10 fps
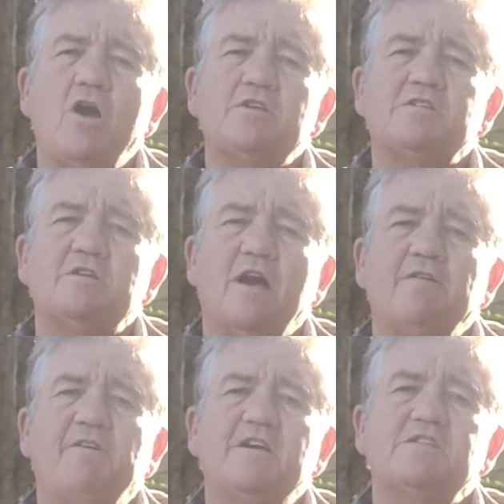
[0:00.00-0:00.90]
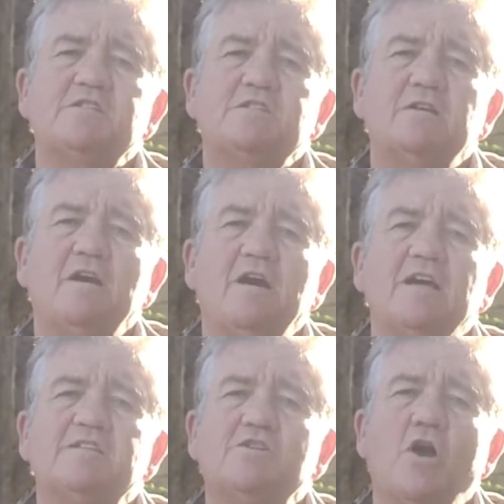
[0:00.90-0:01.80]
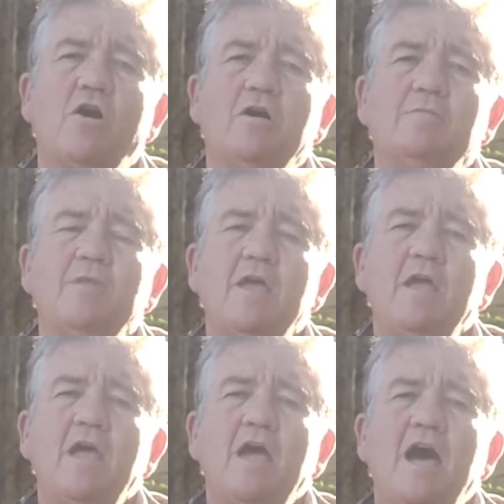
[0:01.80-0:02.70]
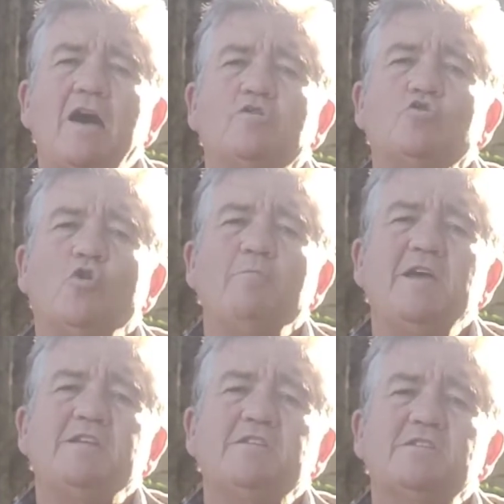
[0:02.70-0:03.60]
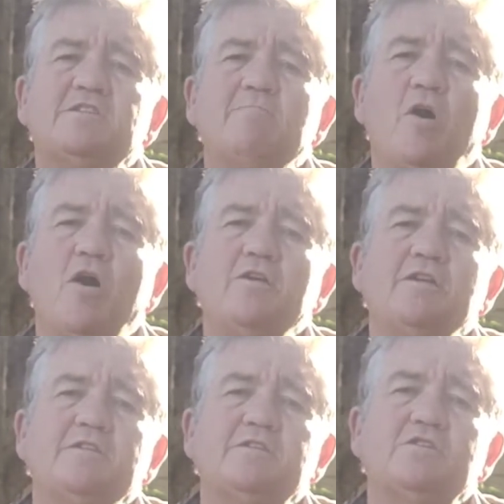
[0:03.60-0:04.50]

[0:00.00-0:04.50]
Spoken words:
asked of us a song. Our tormentors demanded